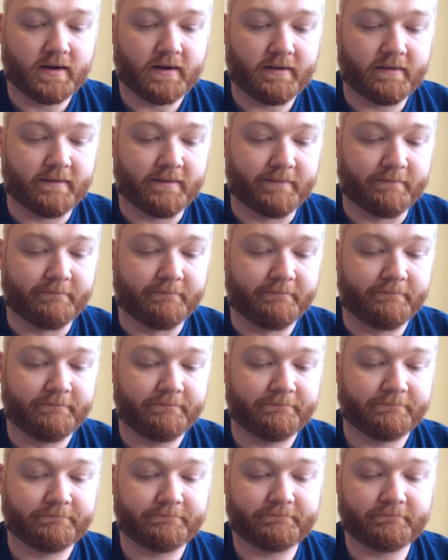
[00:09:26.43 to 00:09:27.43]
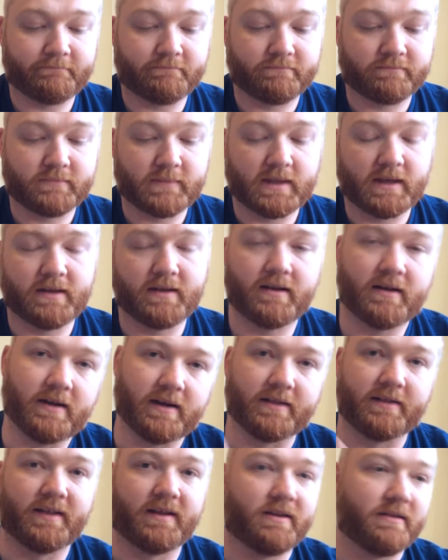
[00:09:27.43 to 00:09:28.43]
And
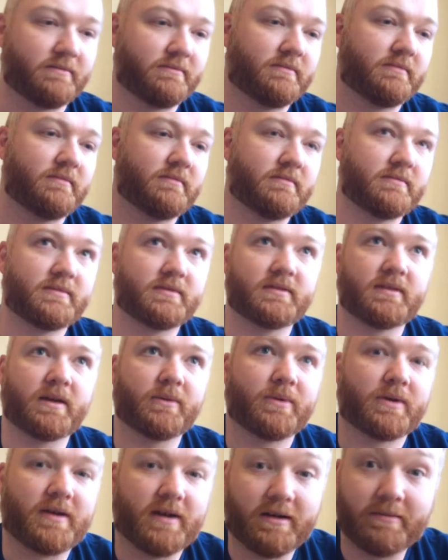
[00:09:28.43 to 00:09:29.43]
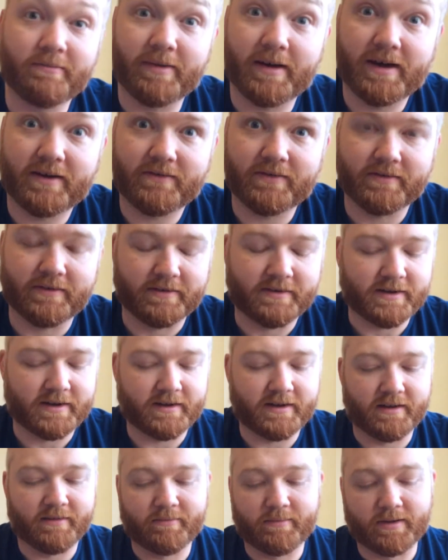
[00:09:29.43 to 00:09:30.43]
they were compact for their
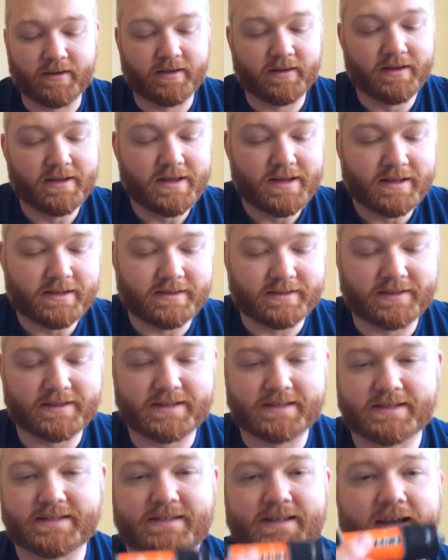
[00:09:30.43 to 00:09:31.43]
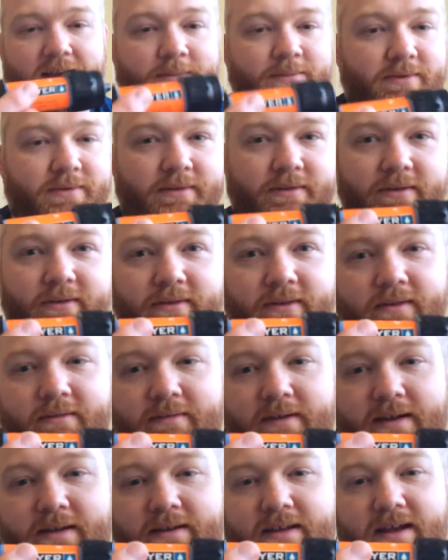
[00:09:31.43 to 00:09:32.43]
time, but this is absolutely
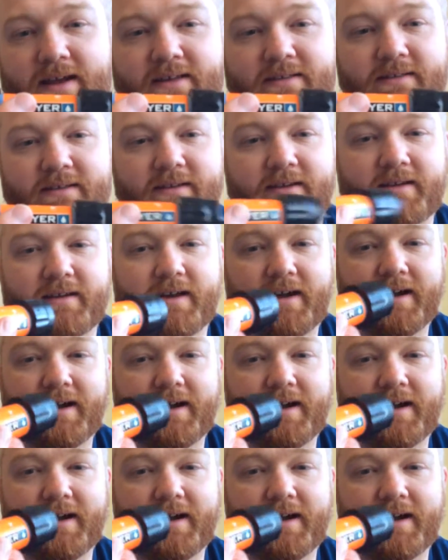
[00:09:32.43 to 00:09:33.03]
fantastic.